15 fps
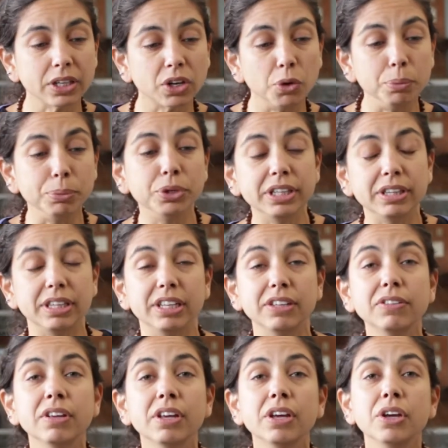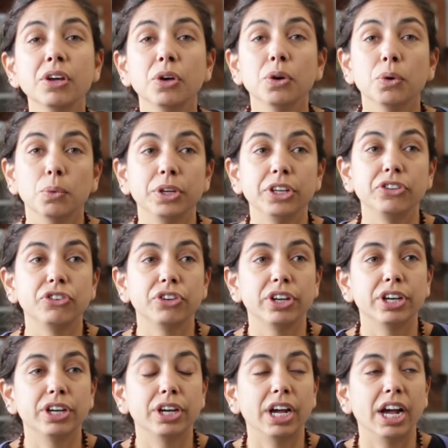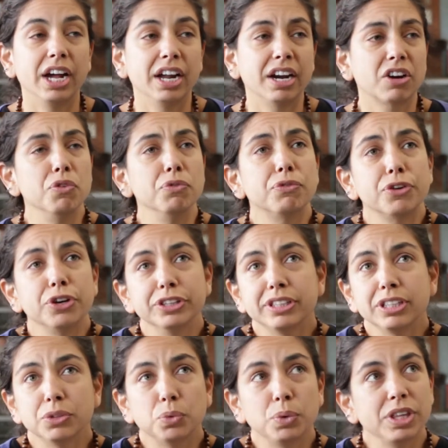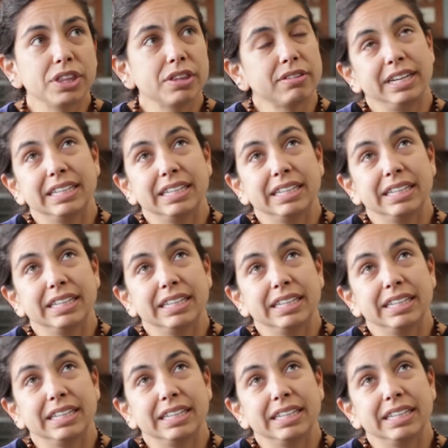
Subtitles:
communities, which are confronted with,